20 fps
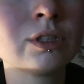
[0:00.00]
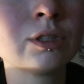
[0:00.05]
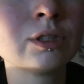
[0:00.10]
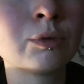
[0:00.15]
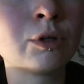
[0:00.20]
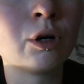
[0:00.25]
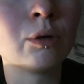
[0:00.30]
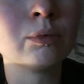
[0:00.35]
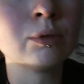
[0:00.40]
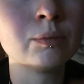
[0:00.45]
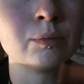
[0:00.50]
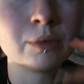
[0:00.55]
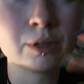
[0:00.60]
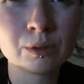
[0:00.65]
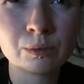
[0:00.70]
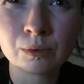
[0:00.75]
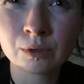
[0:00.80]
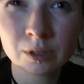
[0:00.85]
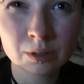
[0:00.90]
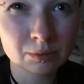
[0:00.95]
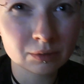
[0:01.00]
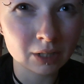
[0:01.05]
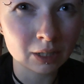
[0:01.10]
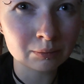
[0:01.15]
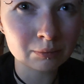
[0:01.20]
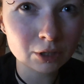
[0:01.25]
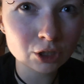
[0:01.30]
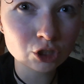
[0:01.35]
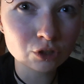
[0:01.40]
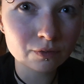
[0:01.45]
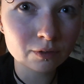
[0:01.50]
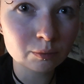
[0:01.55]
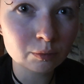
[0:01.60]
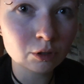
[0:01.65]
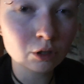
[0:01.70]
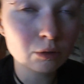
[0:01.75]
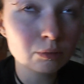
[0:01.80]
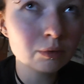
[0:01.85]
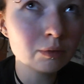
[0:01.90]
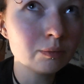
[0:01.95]
a problem, but it wasn't that much of a
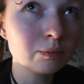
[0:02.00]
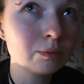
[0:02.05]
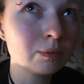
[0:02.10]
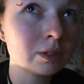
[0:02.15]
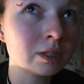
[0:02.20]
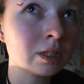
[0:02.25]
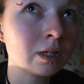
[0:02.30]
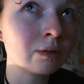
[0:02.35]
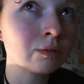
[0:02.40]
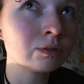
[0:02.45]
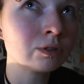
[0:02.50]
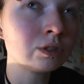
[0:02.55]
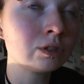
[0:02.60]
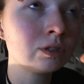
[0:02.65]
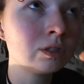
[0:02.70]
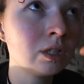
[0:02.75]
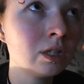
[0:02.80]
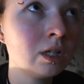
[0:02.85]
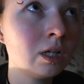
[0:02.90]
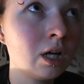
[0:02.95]
problem when I was